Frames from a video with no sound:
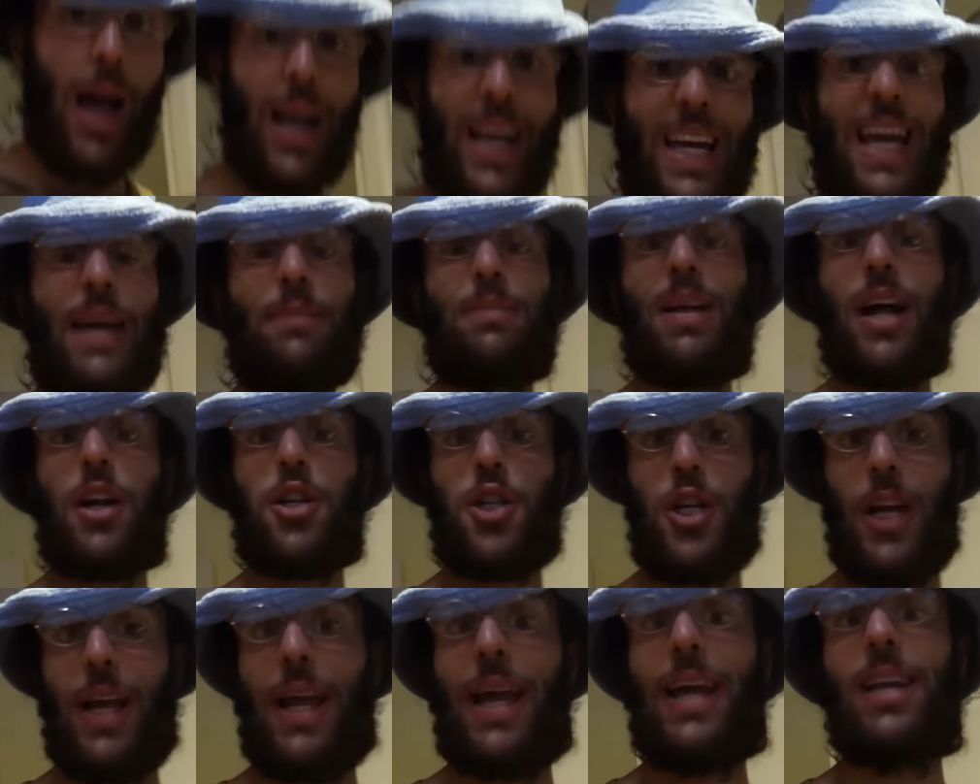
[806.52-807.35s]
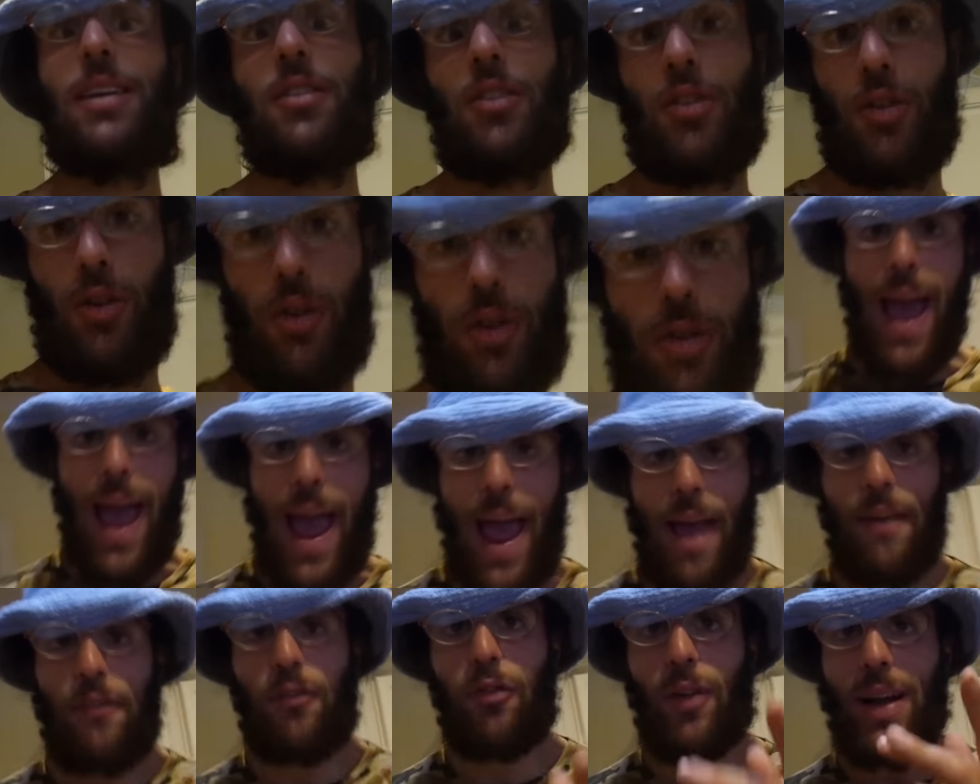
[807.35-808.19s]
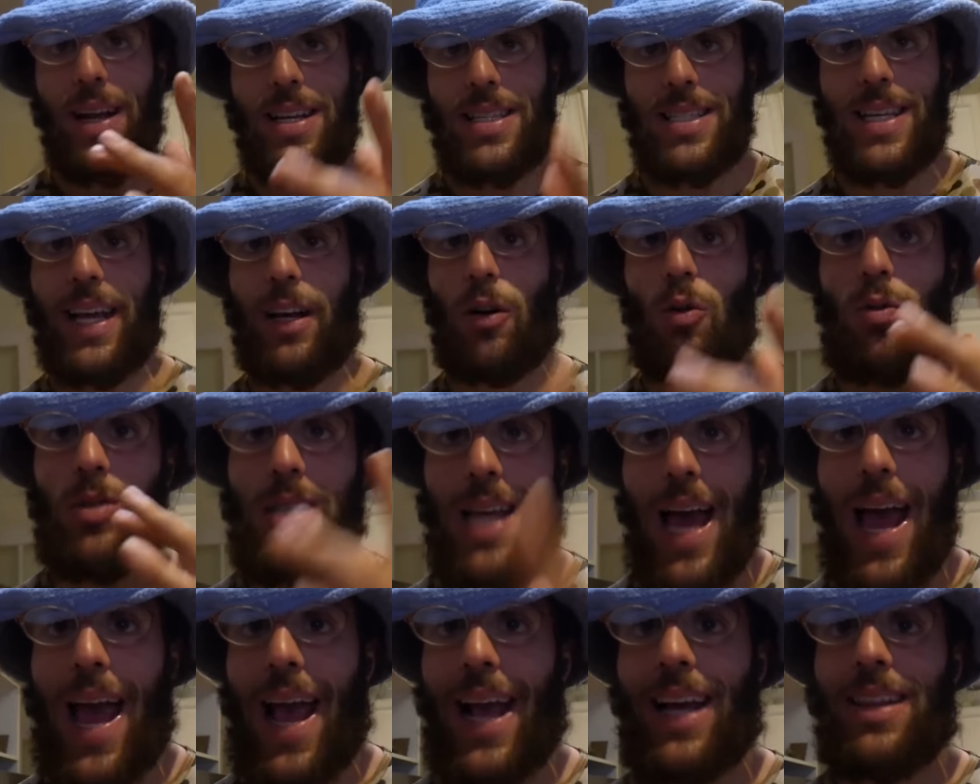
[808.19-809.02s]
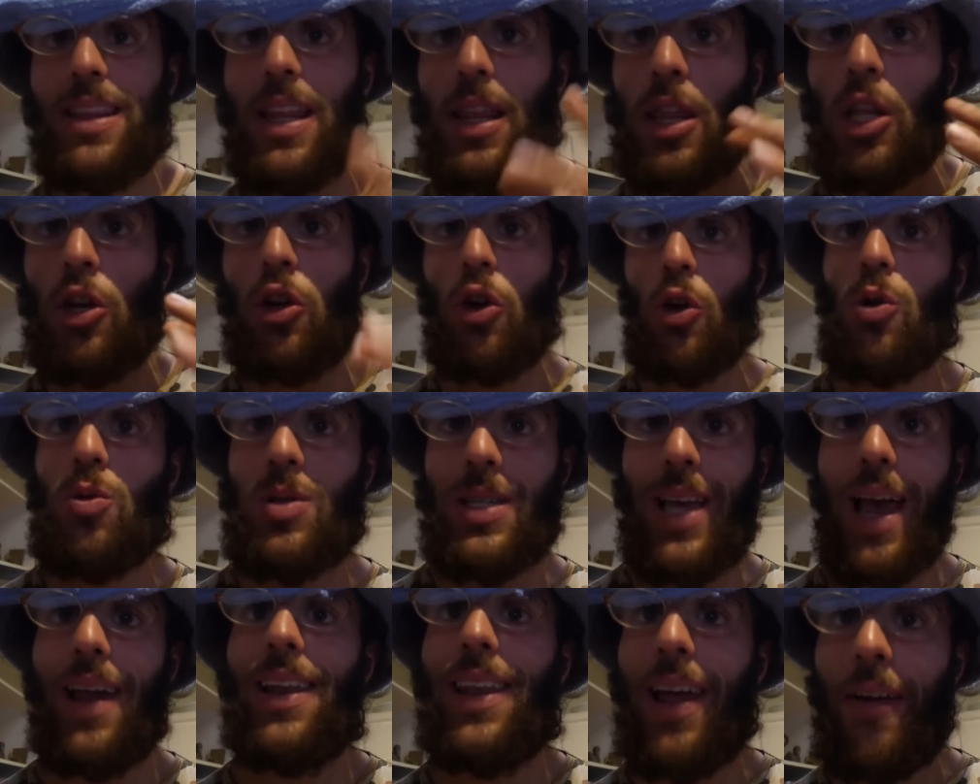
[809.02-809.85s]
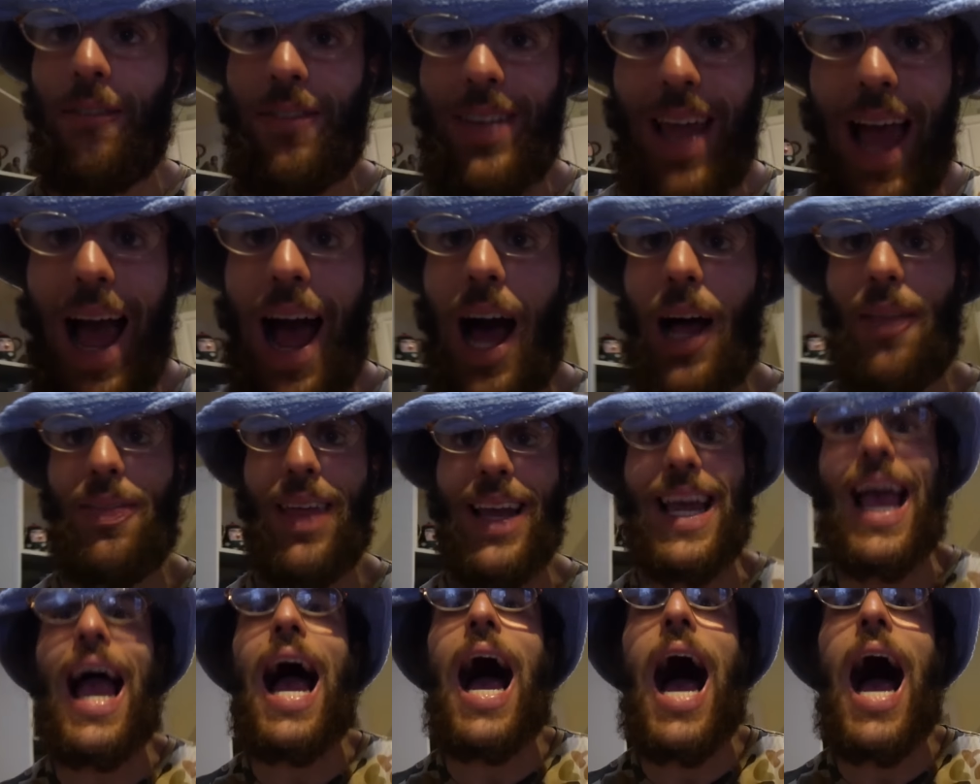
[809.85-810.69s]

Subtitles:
I keep that shit hidden, dude. Every single day that the noodles get left out, they get